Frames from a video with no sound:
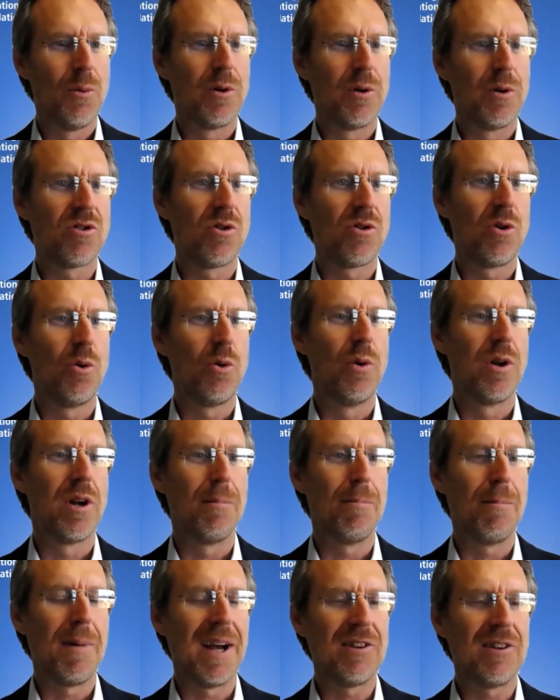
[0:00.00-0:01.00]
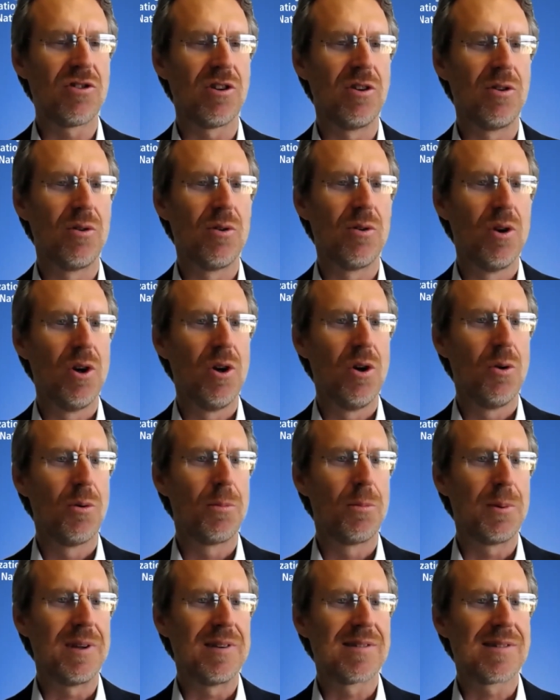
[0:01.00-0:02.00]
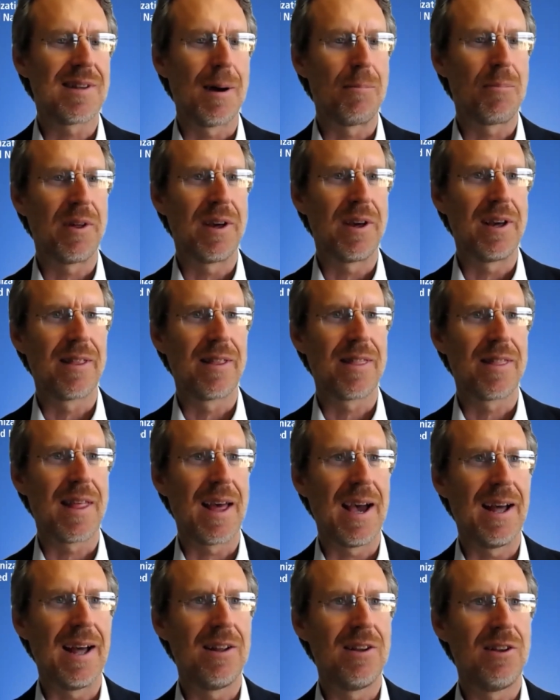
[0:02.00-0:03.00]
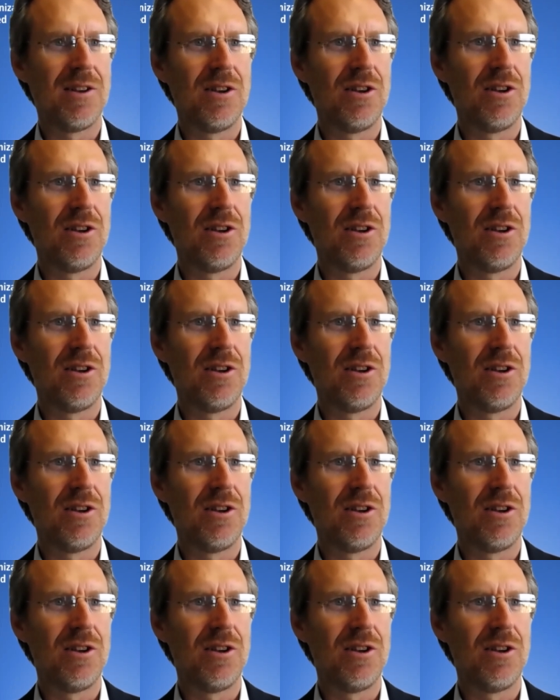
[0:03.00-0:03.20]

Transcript: which you would imagine would be something that